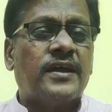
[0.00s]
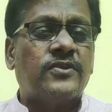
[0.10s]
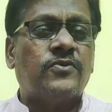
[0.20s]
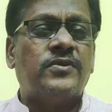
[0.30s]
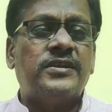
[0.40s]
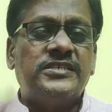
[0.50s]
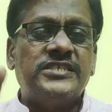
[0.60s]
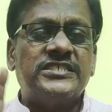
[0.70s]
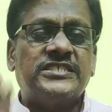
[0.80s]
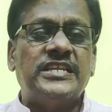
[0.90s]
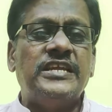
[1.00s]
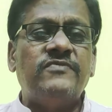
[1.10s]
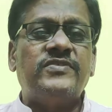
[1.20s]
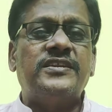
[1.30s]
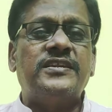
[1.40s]
done good, just
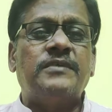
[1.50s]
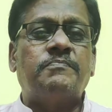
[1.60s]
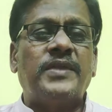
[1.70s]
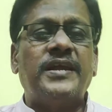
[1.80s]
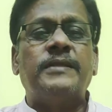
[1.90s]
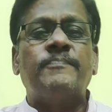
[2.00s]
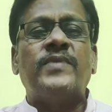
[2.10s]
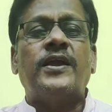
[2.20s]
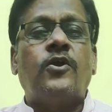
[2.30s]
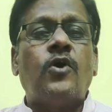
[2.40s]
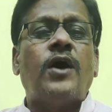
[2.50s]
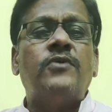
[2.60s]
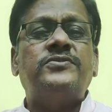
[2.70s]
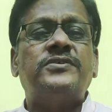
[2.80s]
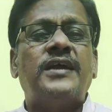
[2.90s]
leave the dinner plate, go
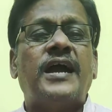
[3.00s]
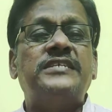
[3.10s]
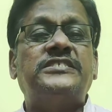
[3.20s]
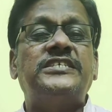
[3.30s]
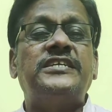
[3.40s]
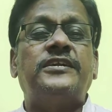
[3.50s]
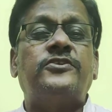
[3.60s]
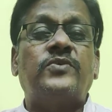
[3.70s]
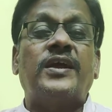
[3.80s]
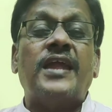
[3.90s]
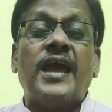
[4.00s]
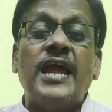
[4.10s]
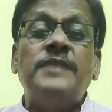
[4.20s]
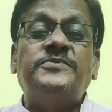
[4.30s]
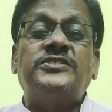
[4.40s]
out and see that you can
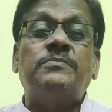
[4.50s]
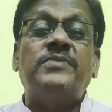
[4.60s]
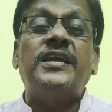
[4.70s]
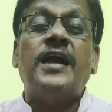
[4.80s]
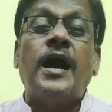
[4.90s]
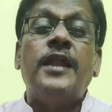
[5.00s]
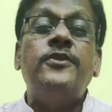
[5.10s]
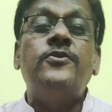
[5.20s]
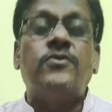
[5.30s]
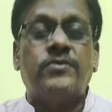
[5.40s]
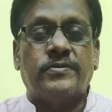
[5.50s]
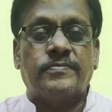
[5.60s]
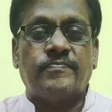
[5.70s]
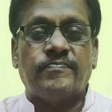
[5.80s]
help somebody unknown.